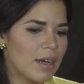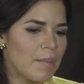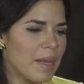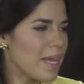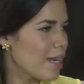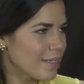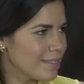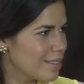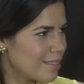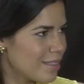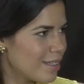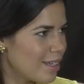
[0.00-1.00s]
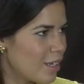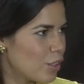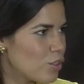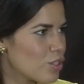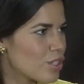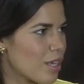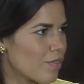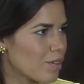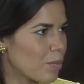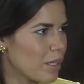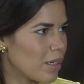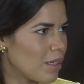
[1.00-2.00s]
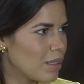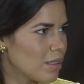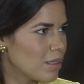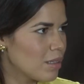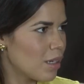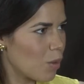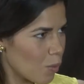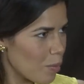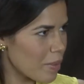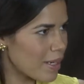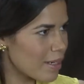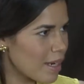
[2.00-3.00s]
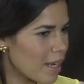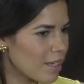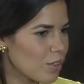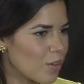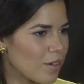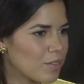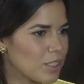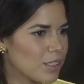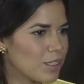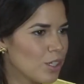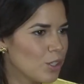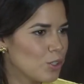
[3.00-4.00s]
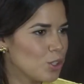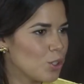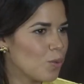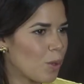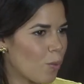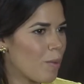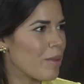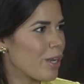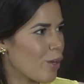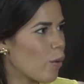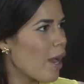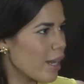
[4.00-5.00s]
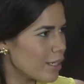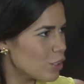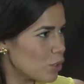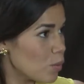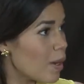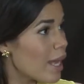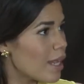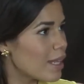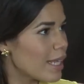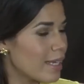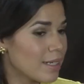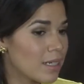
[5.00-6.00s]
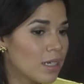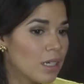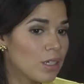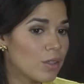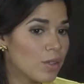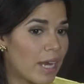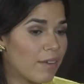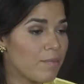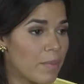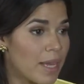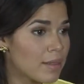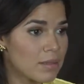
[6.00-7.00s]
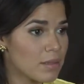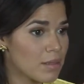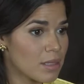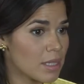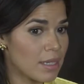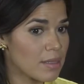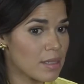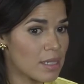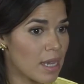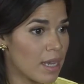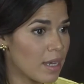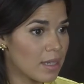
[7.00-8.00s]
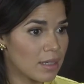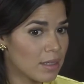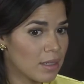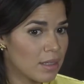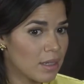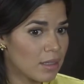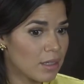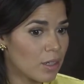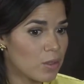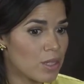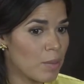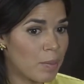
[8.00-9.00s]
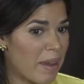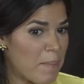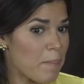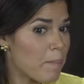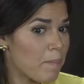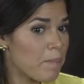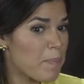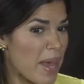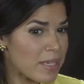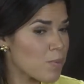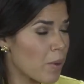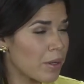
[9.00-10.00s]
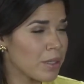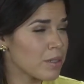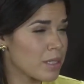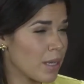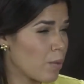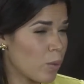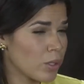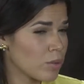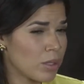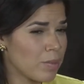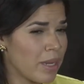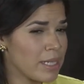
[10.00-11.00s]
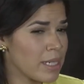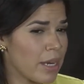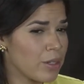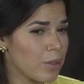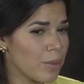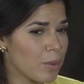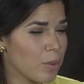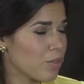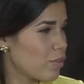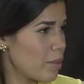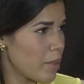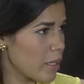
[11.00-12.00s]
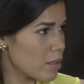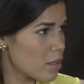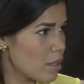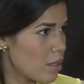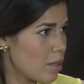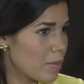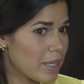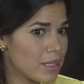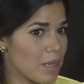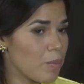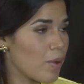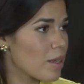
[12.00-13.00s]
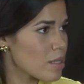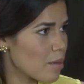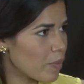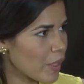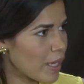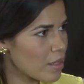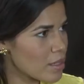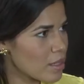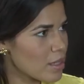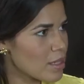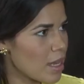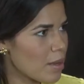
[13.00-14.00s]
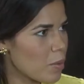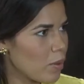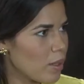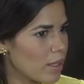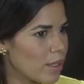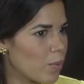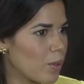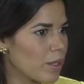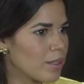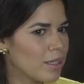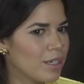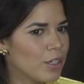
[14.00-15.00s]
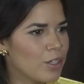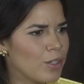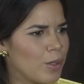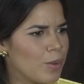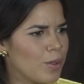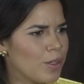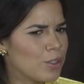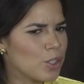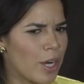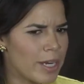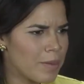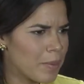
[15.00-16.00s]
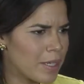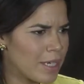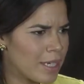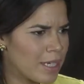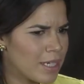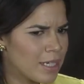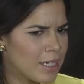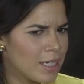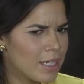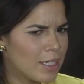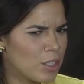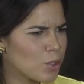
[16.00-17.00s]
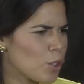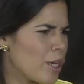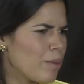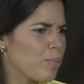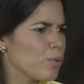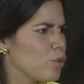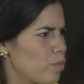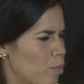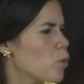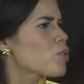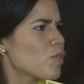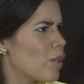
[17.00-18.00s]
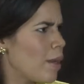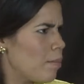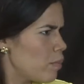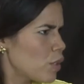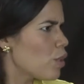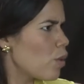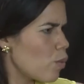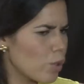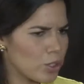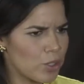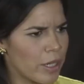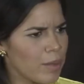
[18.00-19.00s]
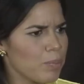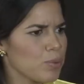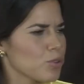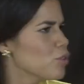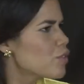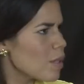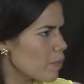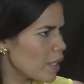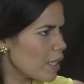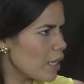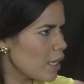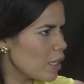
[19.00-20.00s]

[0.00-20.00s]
a man. You just have to be a woman, and you have to do what women know how to do well. And you'd have men sit and say, you know, some of my best partners I'd worked with in my entire career were females because they brought something else to the table, and they weren't, you know, trying to be, you know, trying to prove, most of them, you know, weren't trying to prove something